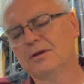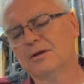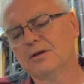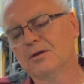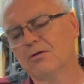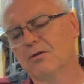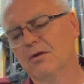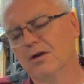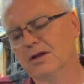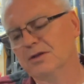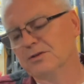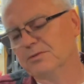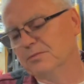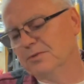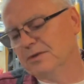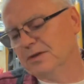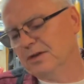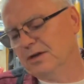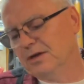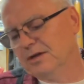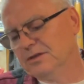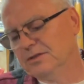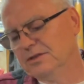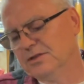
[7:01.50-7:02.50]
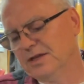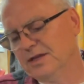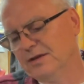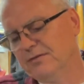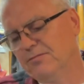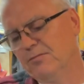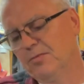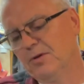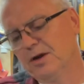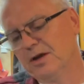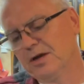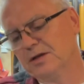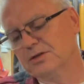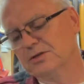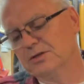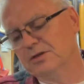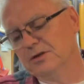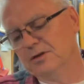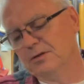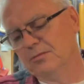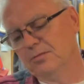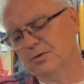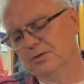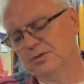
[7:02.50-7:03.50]
Crosman guns have production
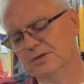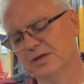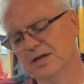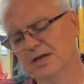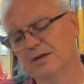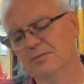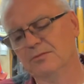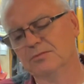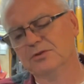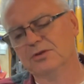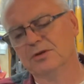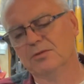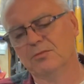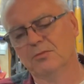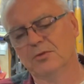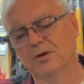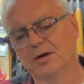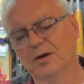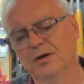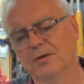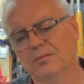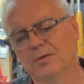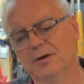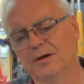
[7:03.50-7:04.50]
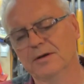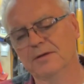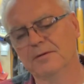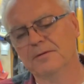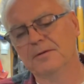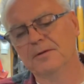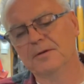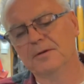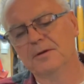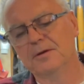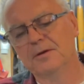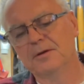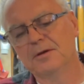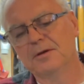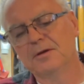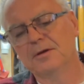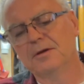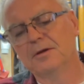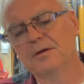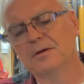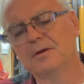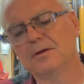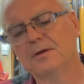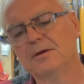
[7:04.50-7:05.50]
numbers on them somewhere, but
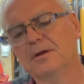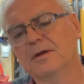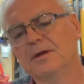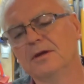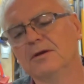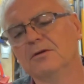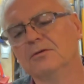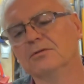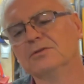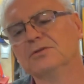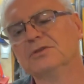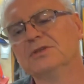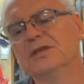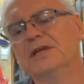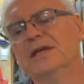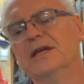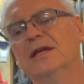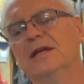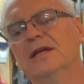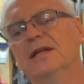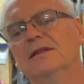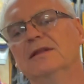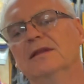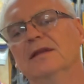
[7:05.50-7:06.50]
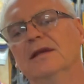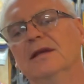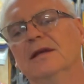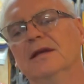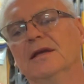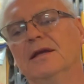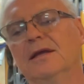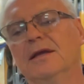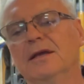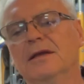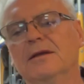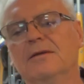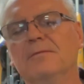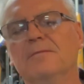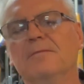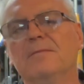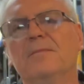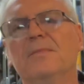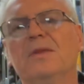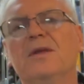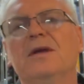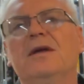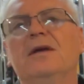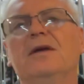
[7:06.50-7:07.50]
I don't see anything.
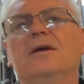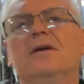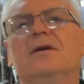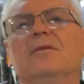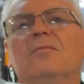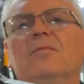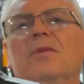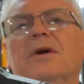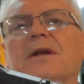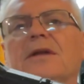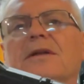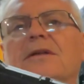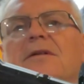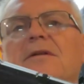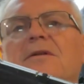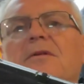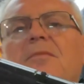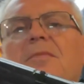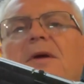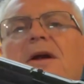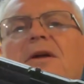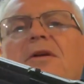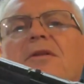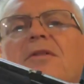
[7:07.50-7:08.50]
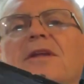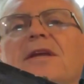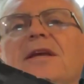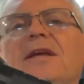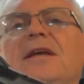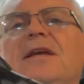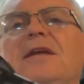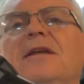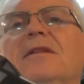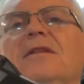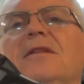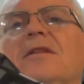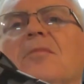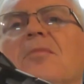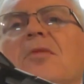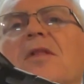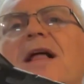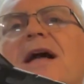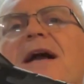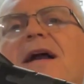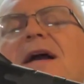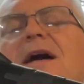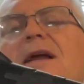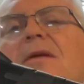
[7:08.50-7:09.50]
But apparently the
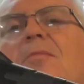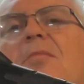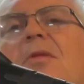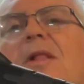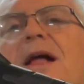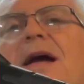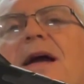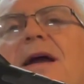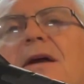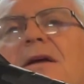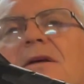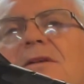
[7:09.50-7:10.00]
black on black